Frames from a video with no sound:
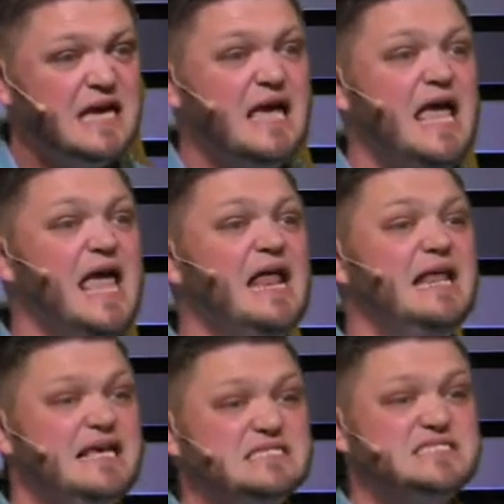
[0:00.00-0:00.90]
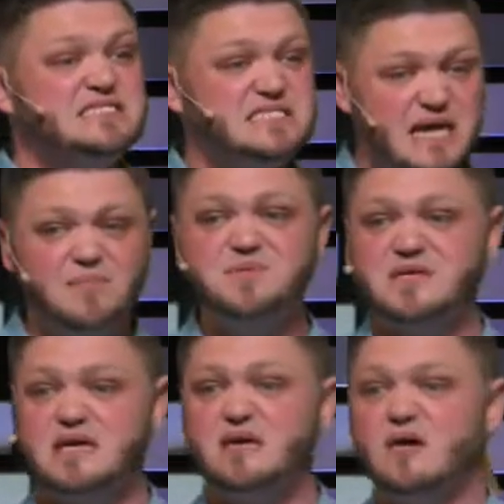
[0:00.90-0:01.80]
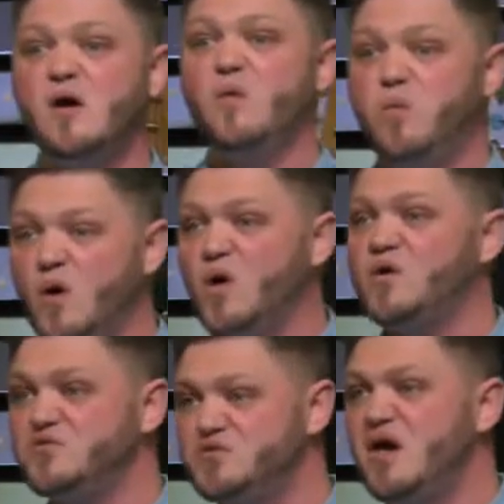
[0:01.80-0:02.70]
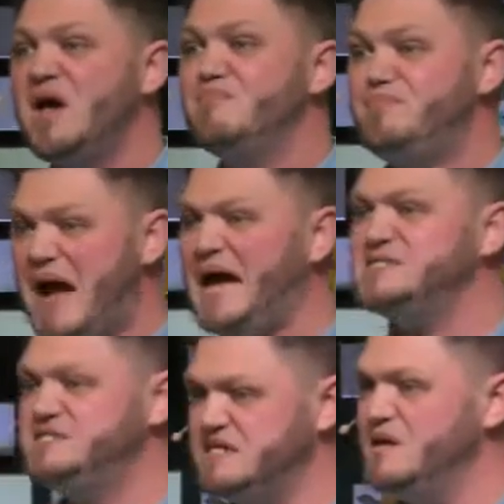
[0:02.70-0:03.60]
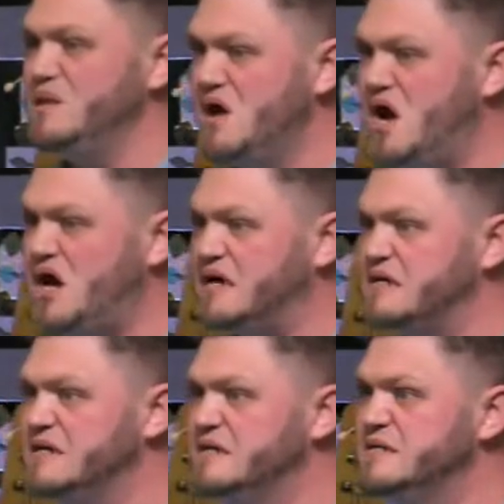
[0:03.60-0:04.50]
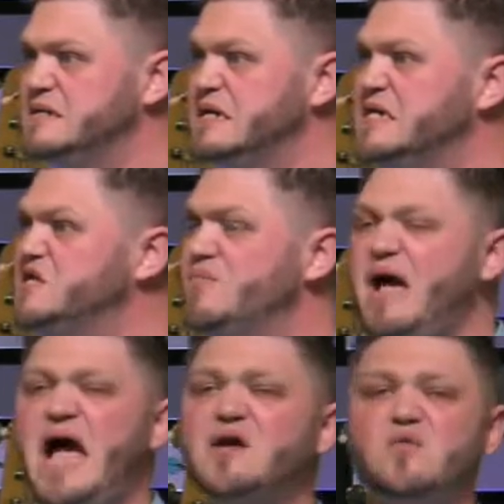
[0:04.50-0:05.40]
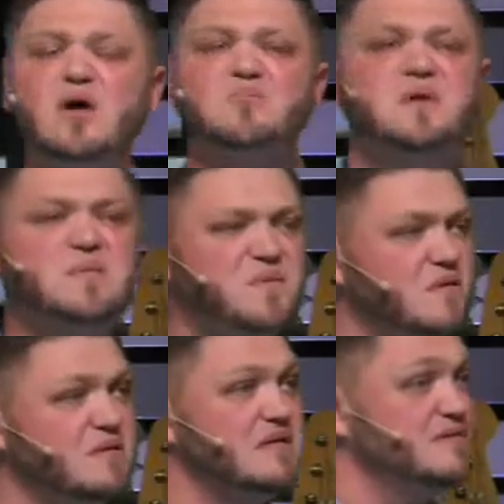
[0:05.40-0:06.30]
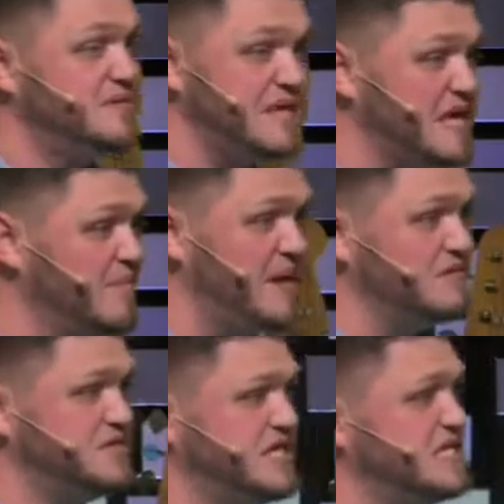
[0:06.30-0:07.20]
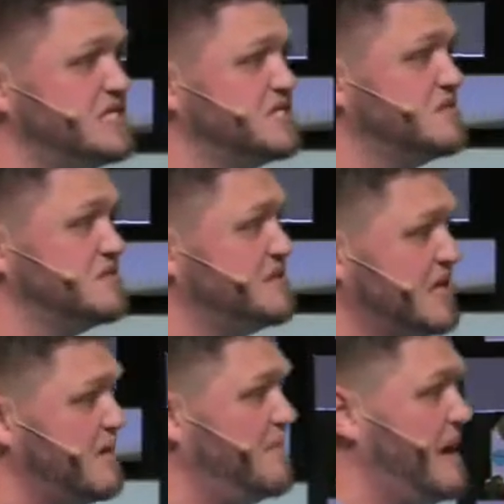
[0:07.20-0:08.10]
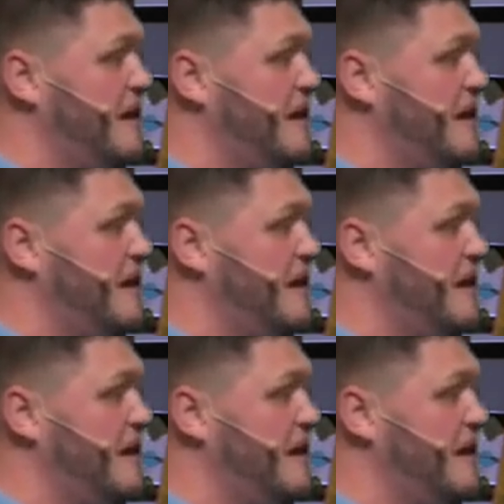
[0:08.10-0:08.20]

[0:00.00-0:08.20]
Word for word: It is something worth passing along. No matter what people think about Jesus or think about,